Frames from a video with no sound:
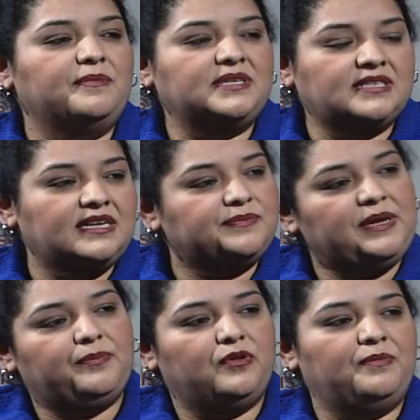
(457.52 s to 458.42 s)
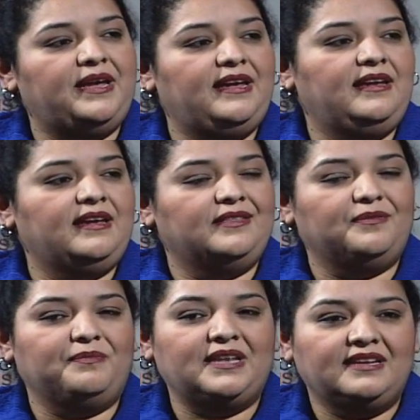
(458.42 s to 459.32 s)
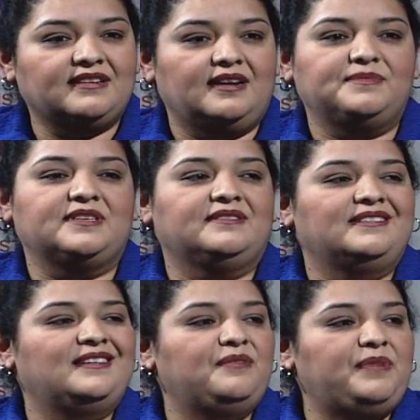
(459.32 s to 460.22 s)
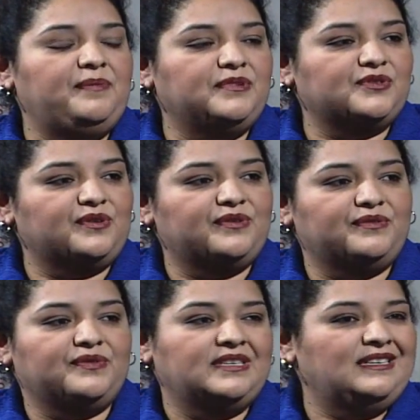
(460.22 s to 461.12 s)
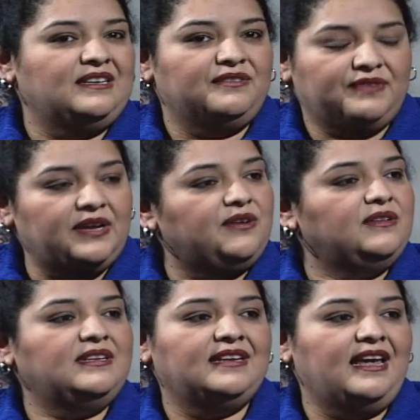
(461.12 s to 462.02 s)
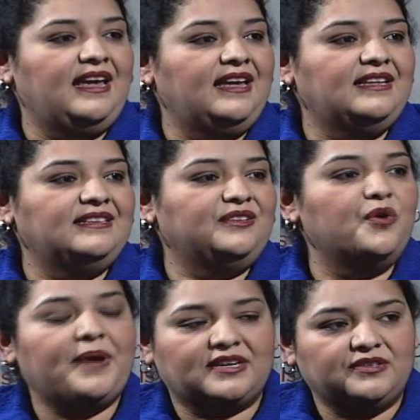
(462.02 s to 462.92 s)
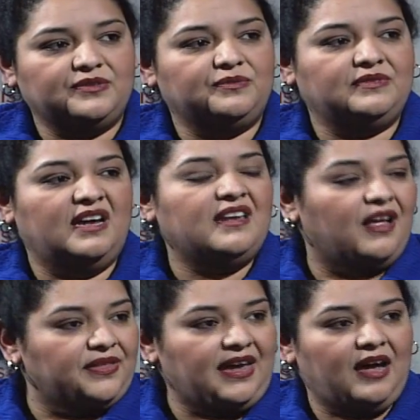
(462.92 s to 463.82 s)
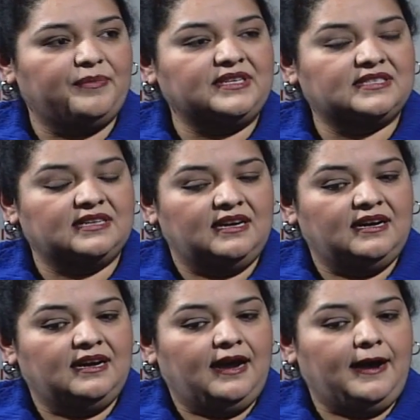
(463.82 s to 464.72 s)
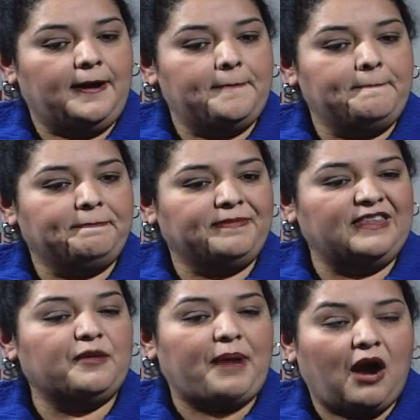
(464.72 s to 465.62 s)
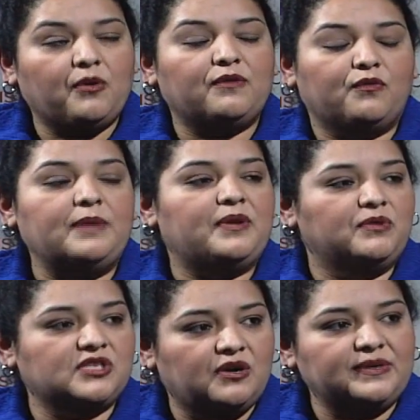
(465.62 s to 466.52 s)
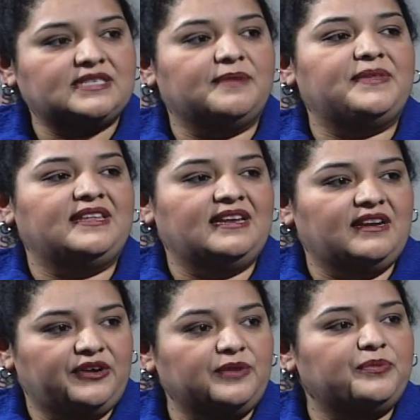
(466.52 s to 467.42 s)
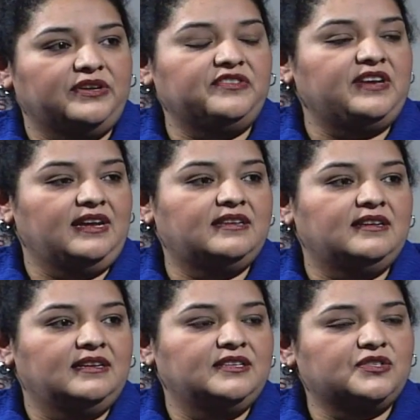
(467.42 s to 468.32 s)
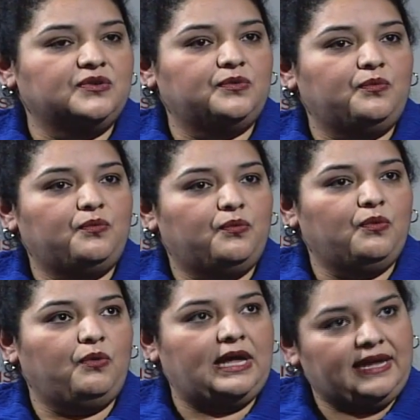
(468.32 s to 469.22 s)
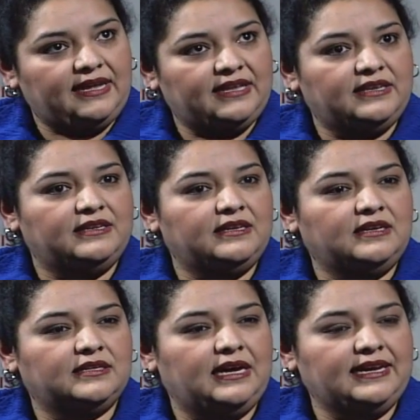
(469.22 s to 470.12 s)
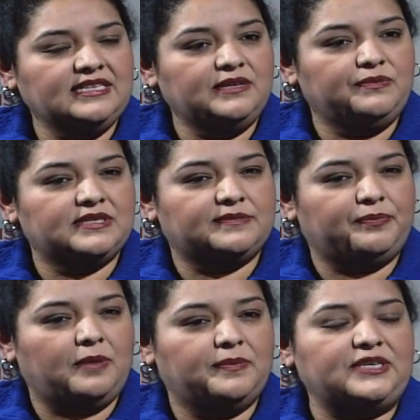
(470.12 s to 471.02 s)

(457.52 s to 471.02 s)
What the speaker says: mistakes people make and the many times that people sort of fail and go back to unhealthy habits, the power of women was always something that I could appreciate. So in, I guess it was probably